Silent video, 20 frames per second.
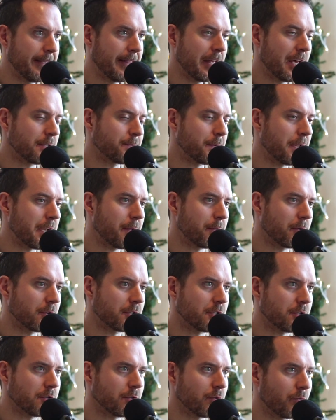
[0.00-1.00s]
has been able
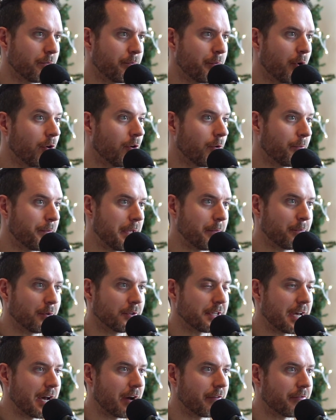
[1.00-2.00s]
to pull
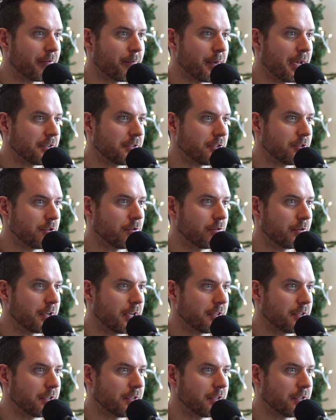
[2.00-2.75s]
people down from SU,